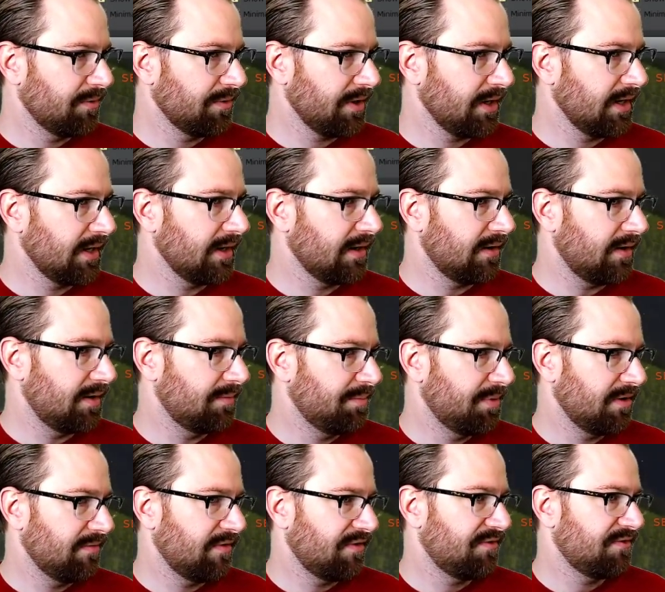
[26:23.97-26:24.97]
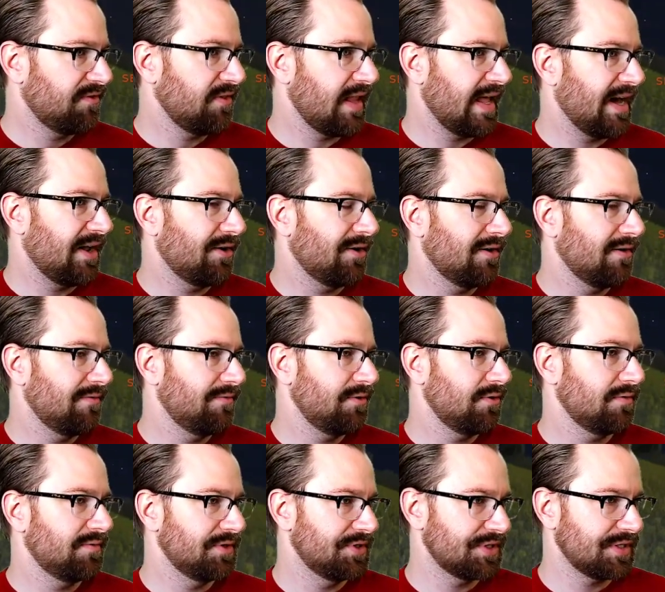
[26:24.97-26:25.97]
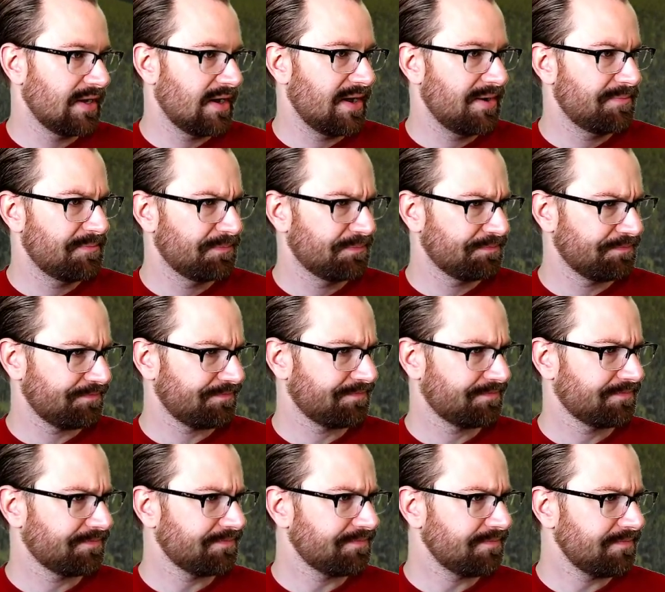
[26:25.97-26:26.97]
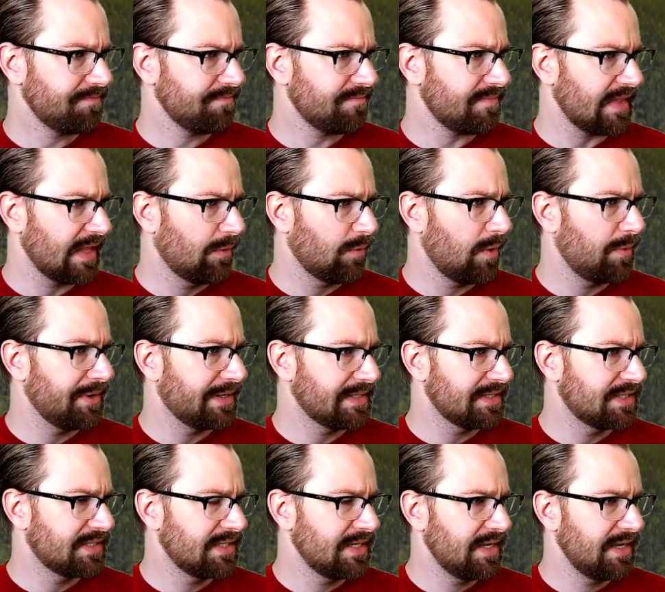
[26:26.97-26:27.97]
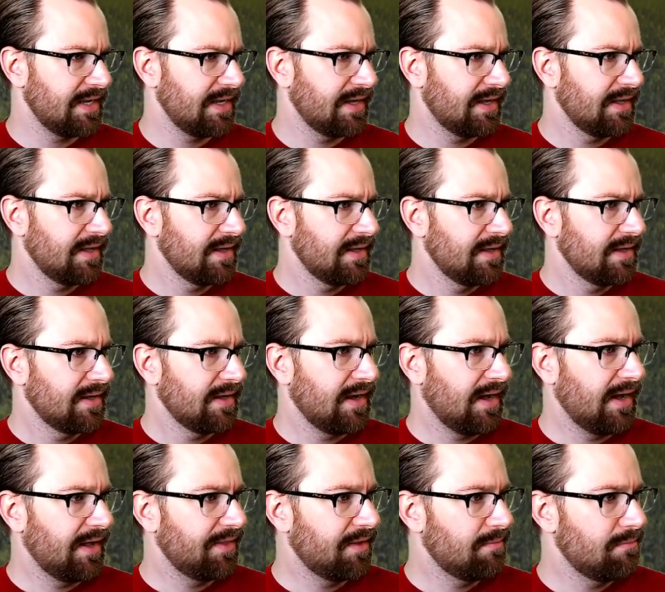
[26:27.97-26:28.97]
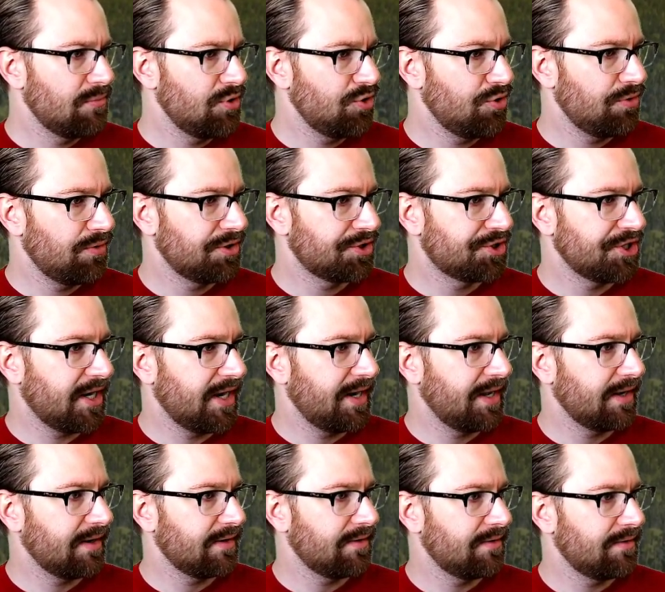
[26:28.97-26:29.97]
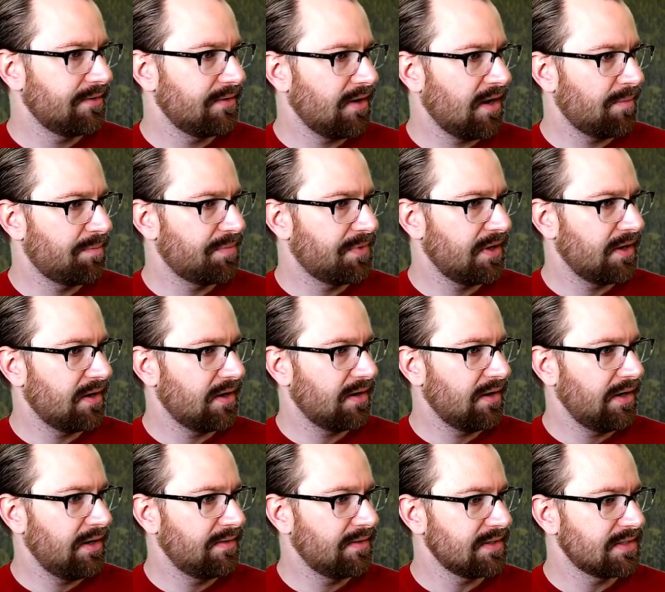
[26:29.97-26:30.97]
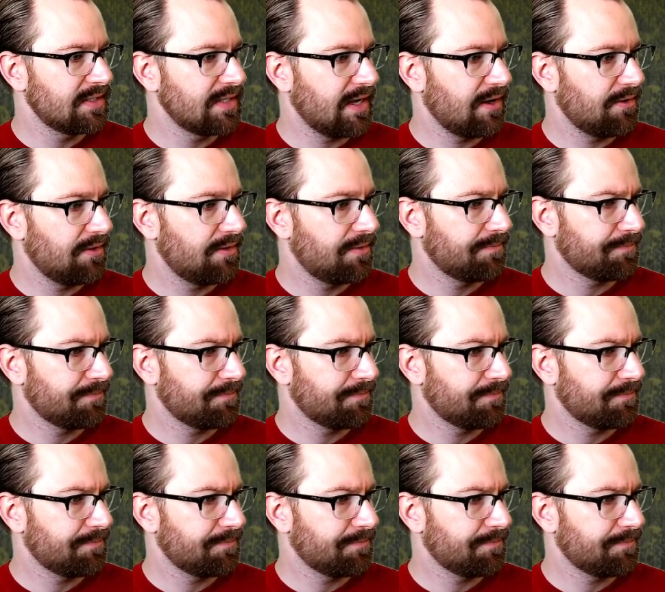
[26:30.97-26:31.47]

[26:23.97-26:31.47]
We're going to get a bit of a flatter view of the sky. That way we can see uh, the moon shining up there in the south.